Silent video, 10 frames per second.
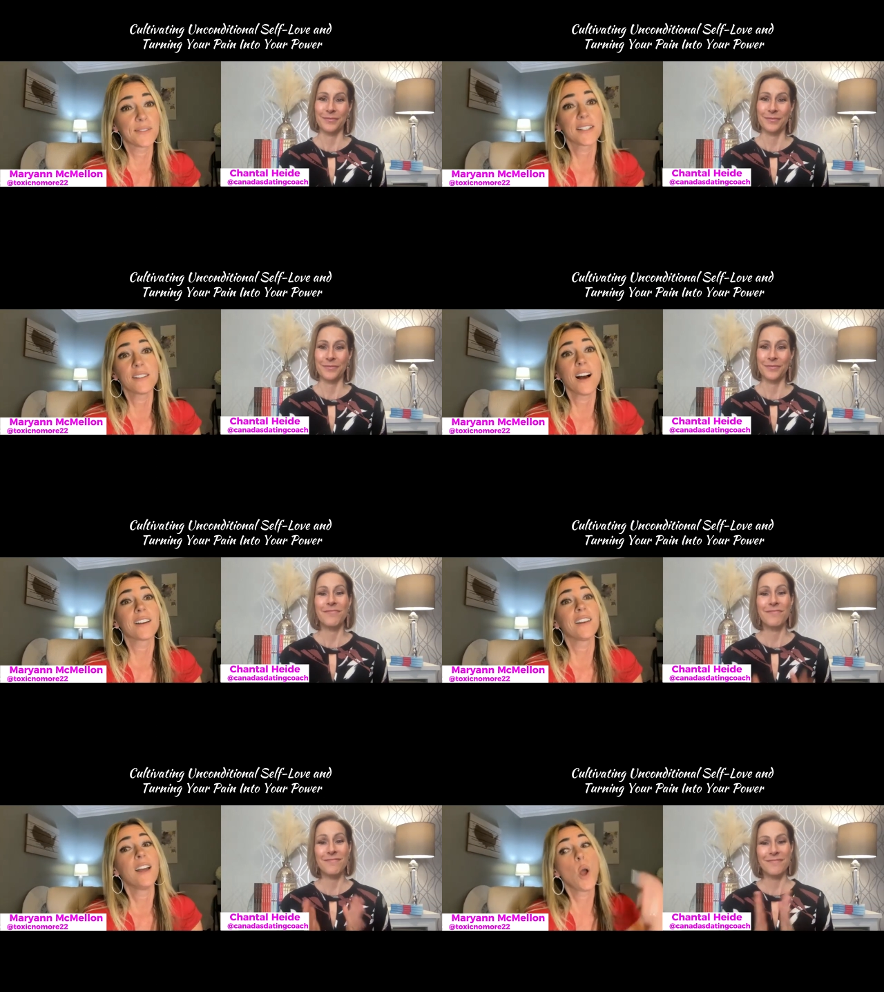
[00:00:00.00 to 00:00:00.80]
Speaker 1: o'clock
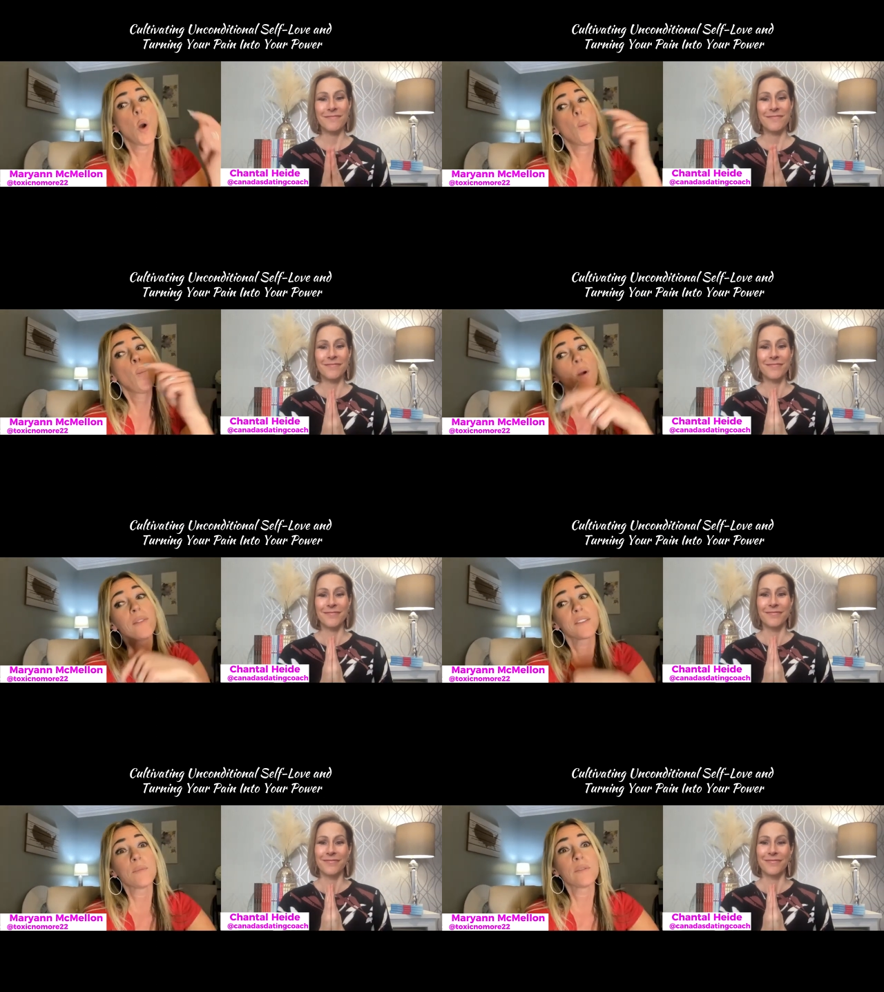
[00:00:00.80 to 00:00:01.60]
with
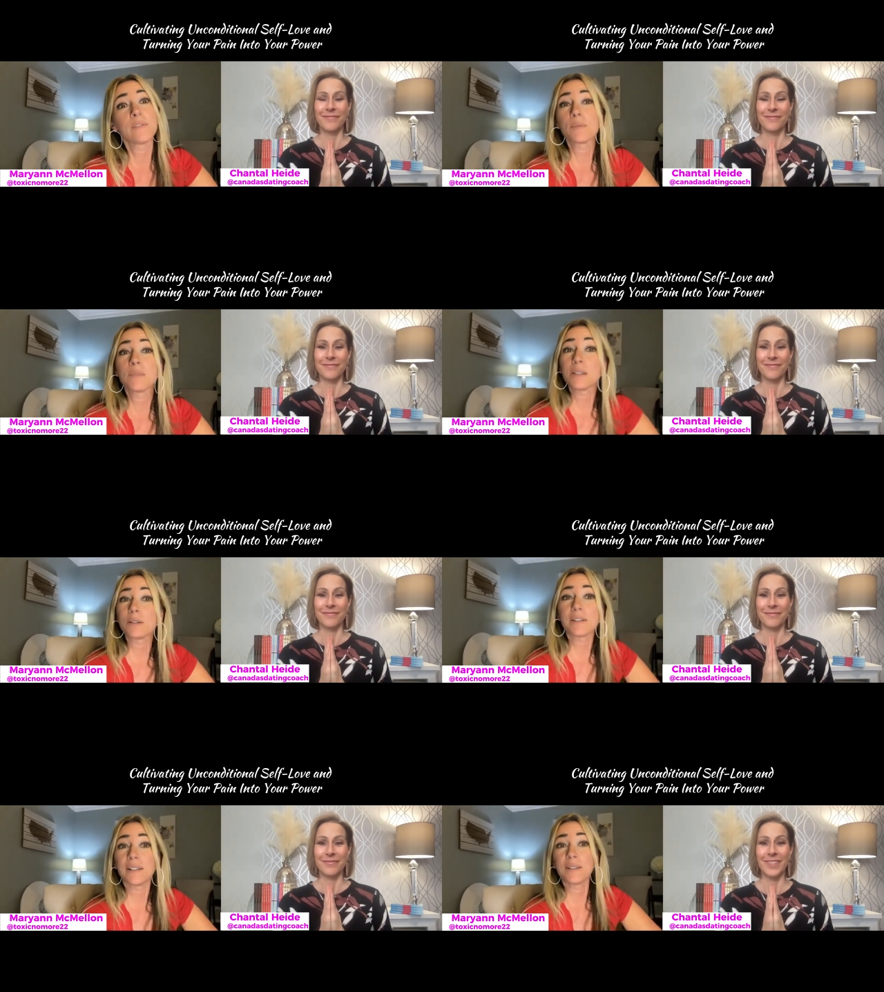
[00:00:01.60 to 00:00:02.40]
some of your
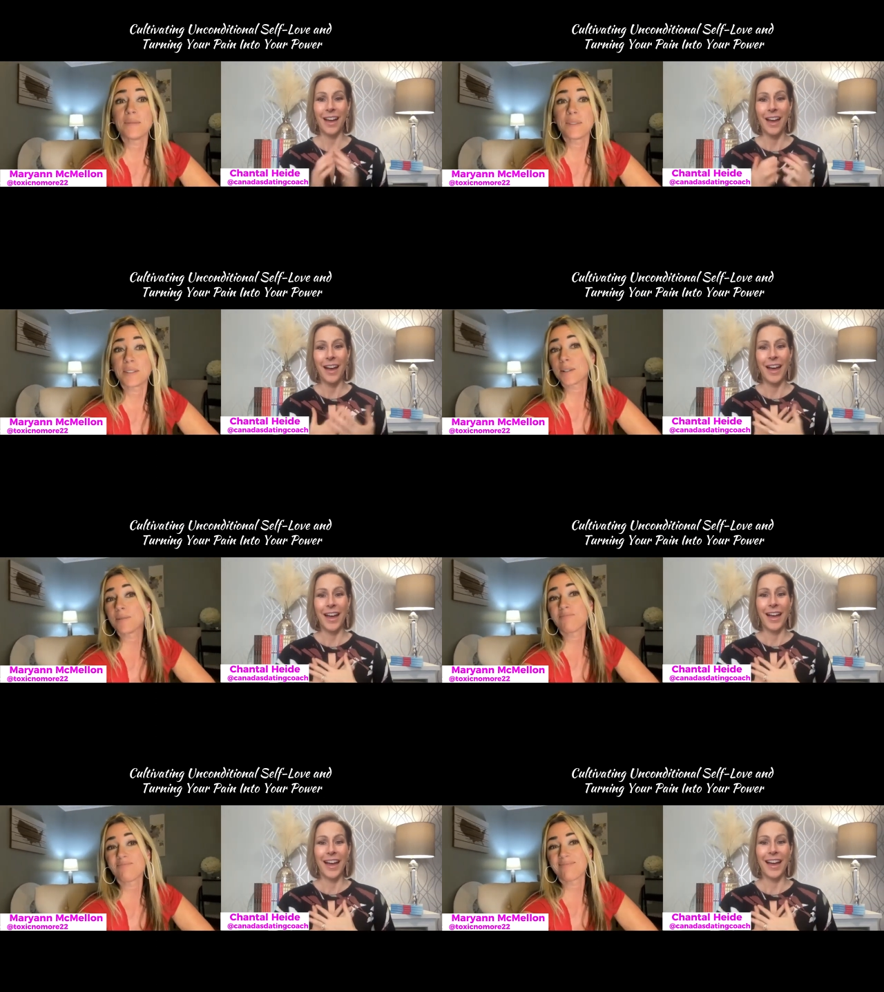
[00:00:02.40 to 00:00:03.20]
Speaker 2: material.
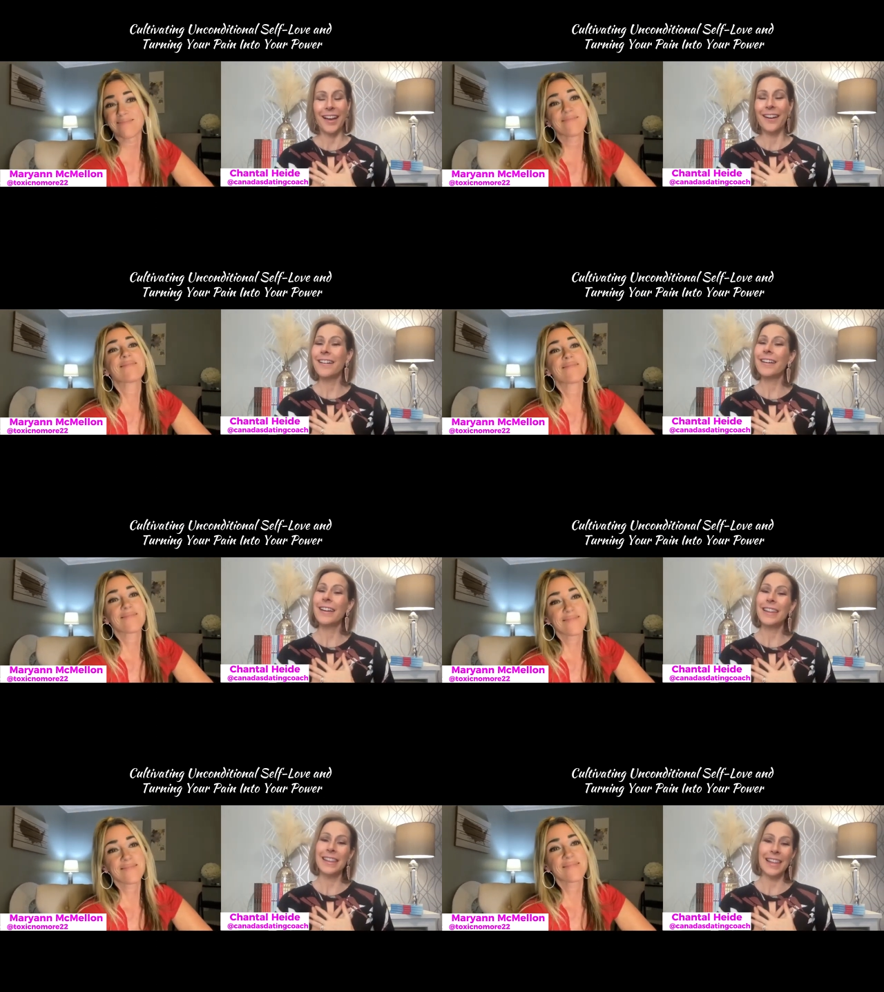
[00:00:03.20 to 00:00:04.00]
So Oh,
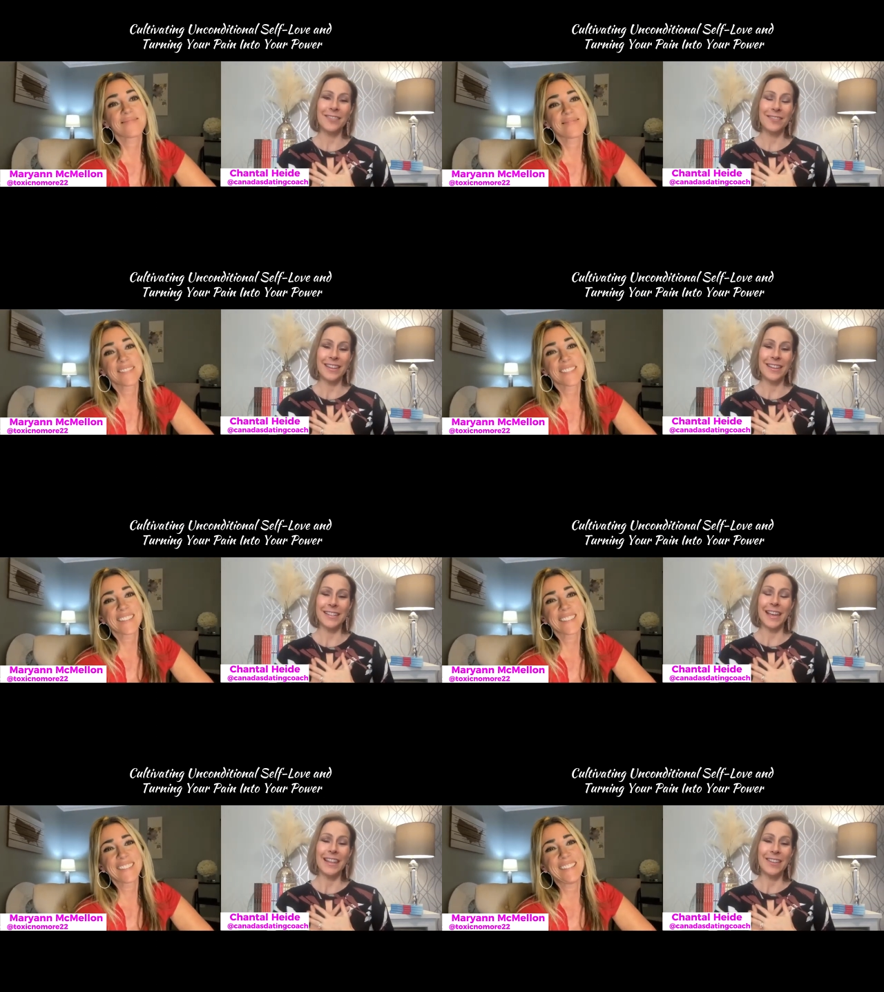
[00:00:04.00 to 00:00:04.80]
I love
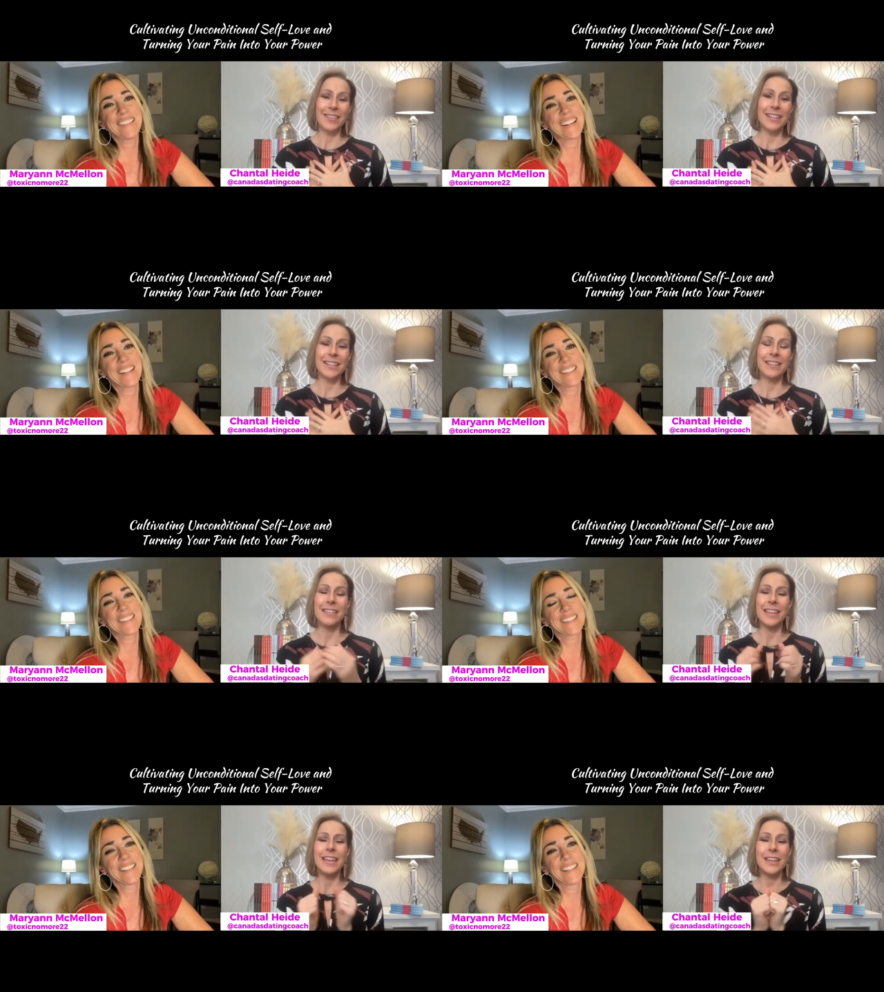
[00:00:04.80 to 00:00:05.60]
this. I love this.
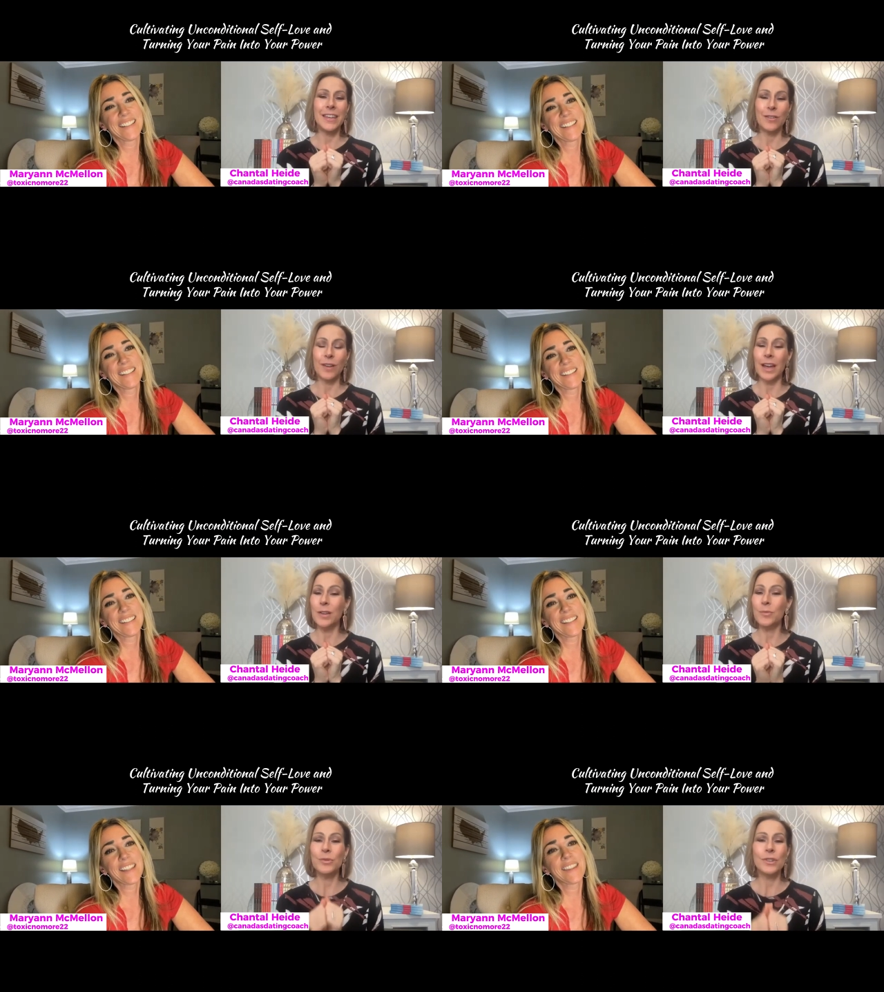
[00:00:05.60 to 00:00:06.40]
Thank you. I
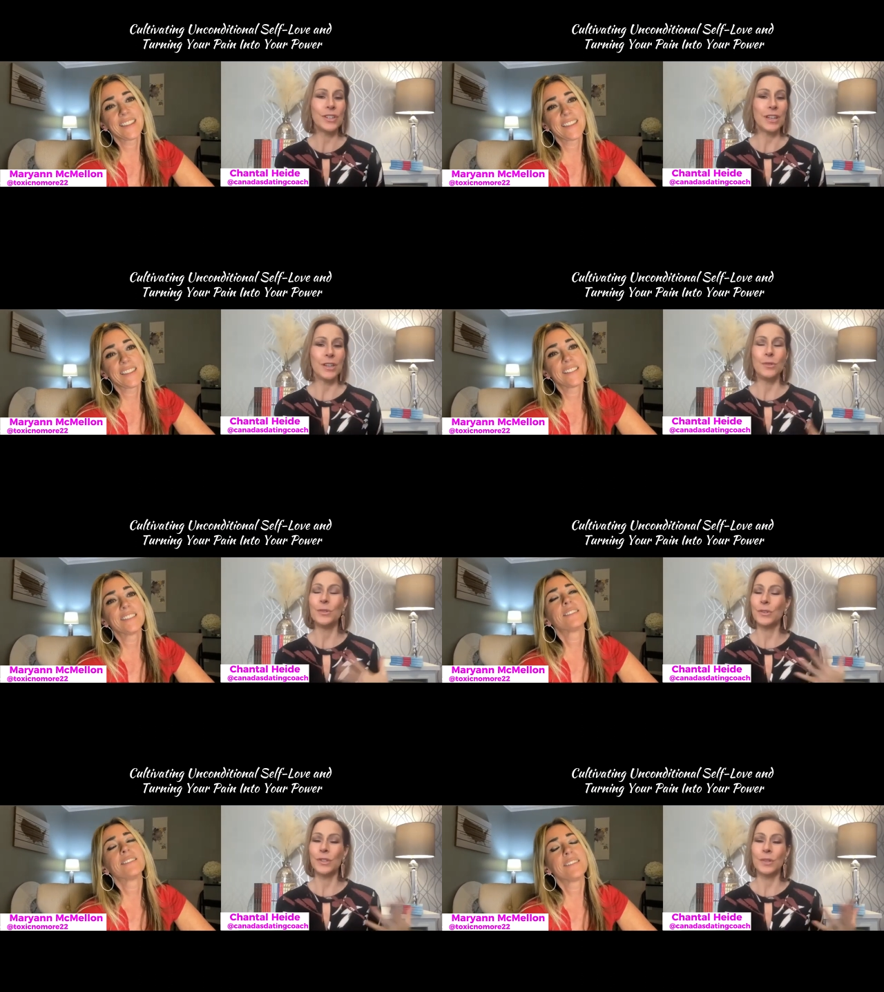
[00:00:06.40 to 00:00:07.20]
appreciate you
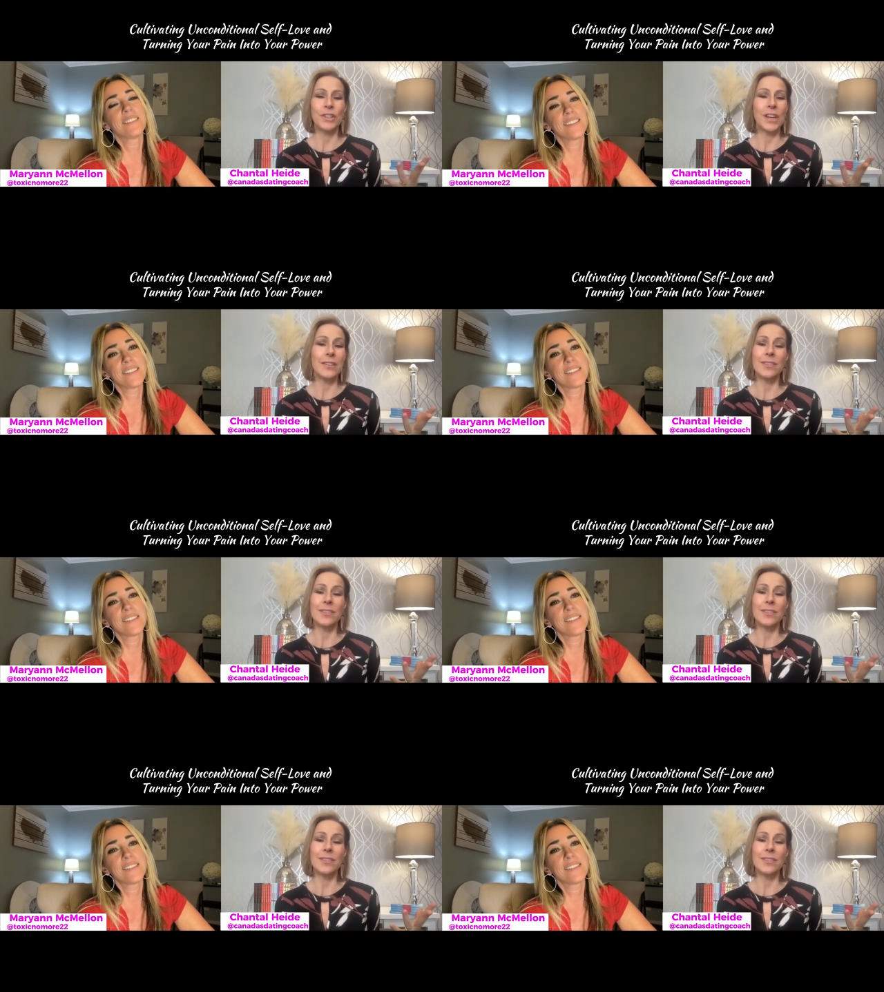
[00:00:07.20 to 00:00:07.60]
so, so much. Can't